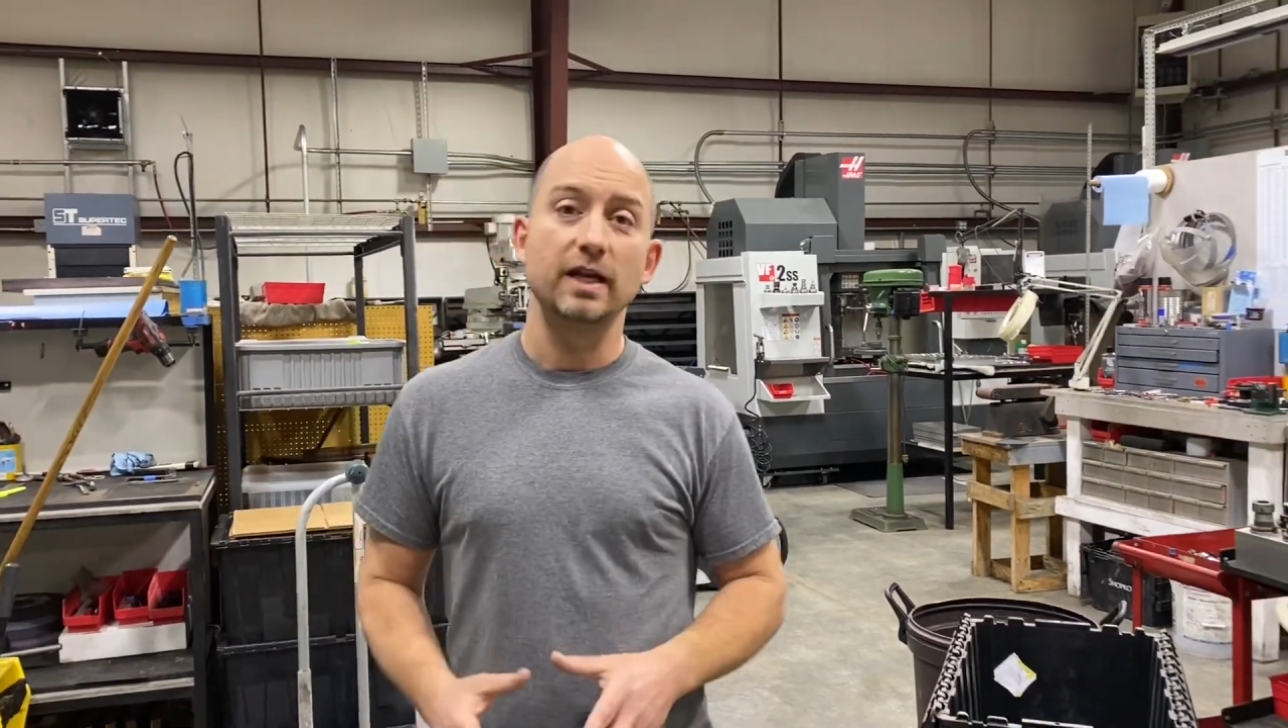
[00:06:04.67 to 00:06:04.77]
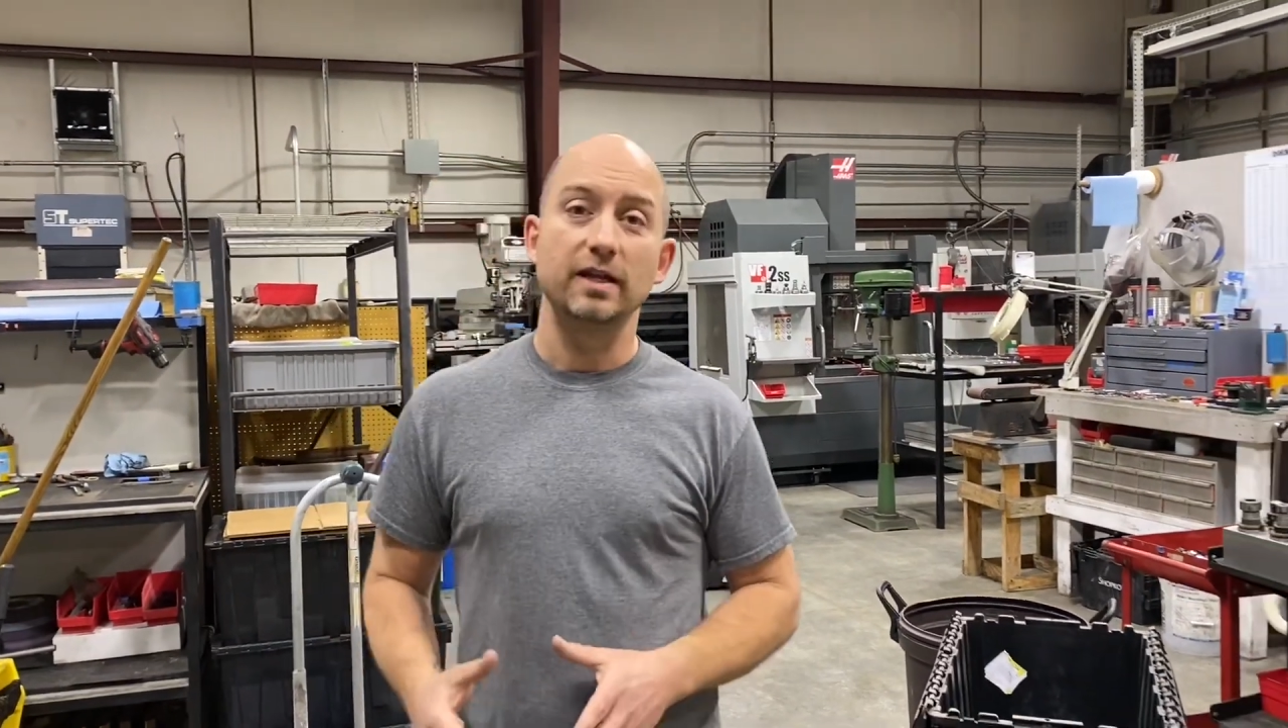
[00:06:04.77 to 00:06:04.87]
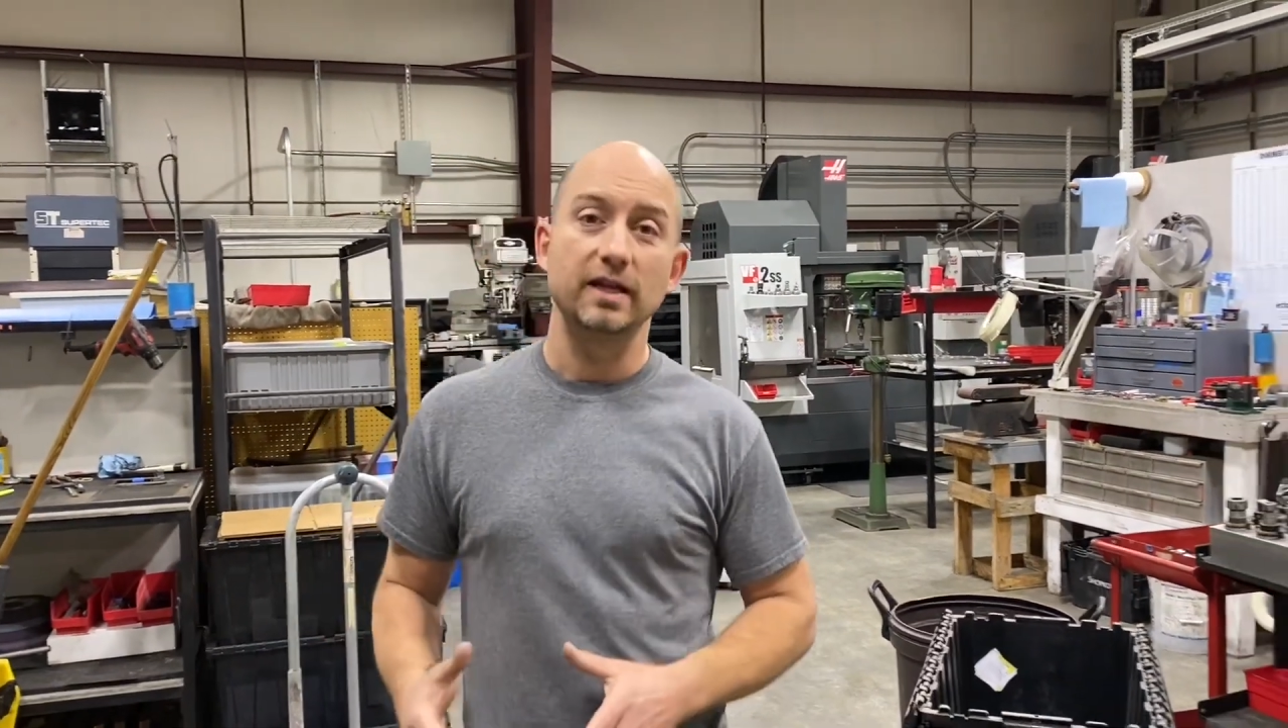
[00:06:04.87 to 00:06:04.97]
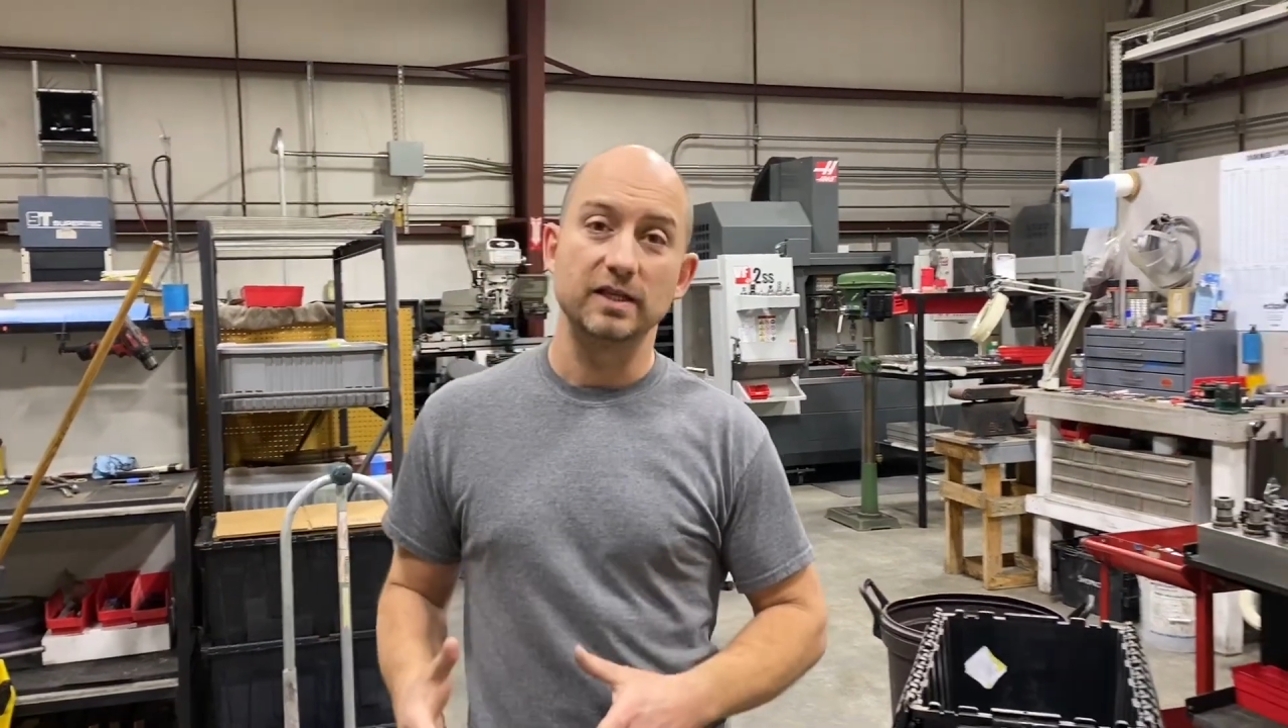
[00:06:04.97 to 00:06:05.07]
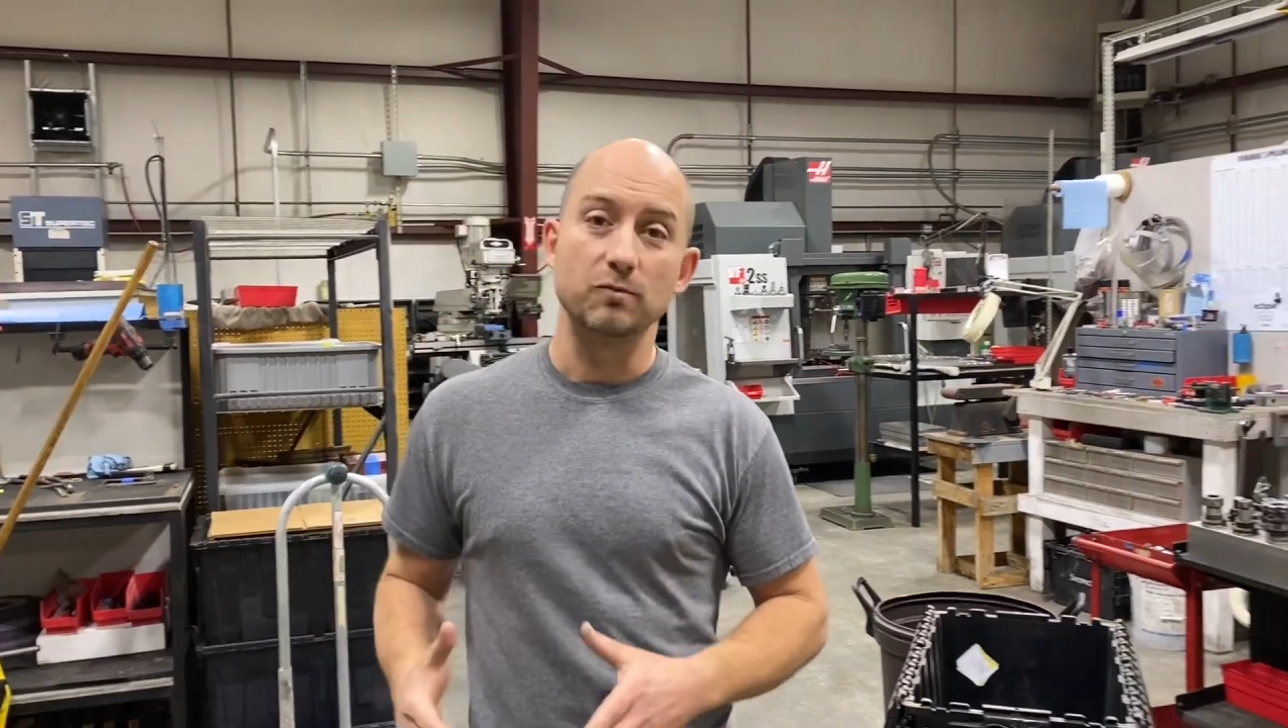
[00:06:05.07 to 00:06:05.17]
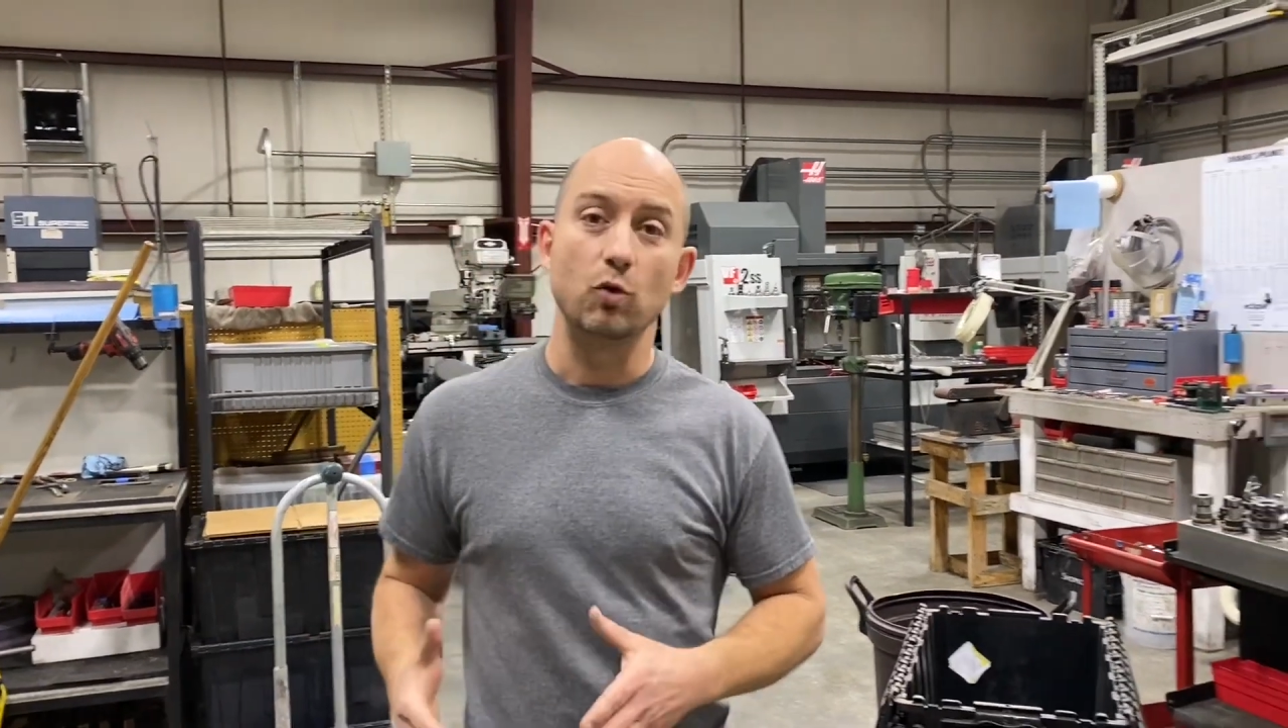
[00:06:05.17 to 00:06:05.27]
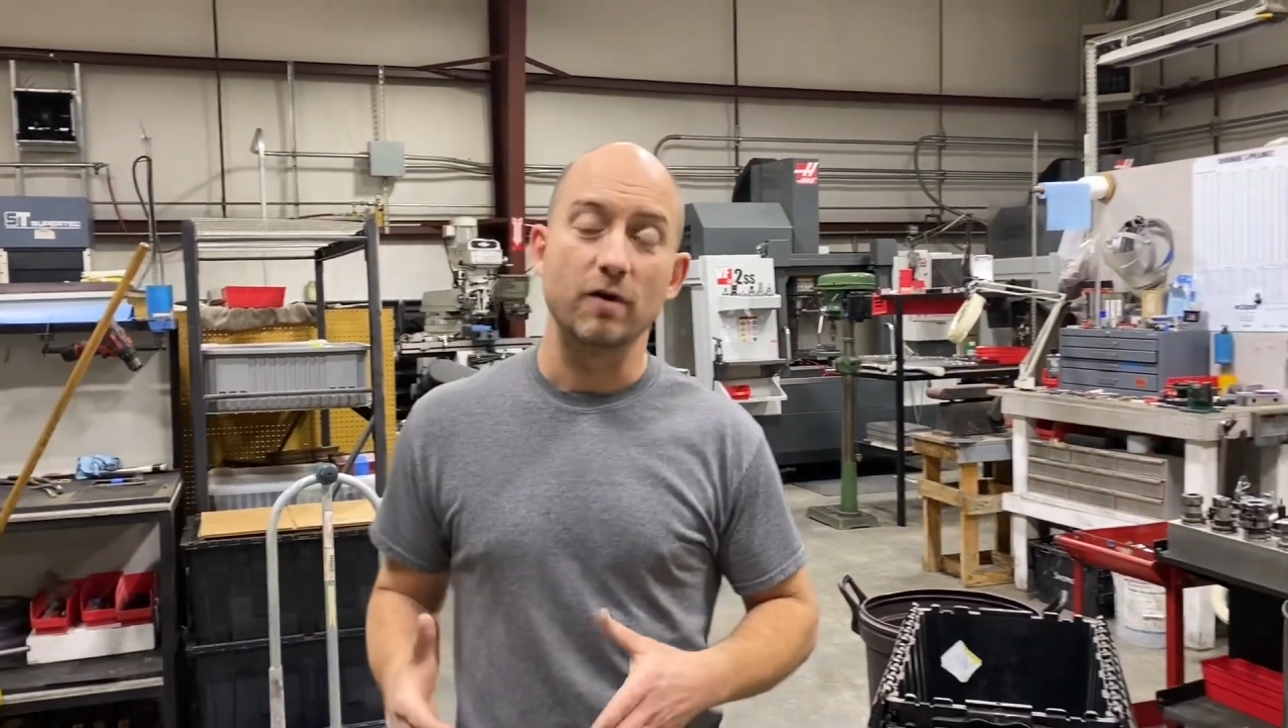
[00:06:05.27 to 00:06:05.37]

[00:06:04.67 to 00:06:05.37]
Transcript: things more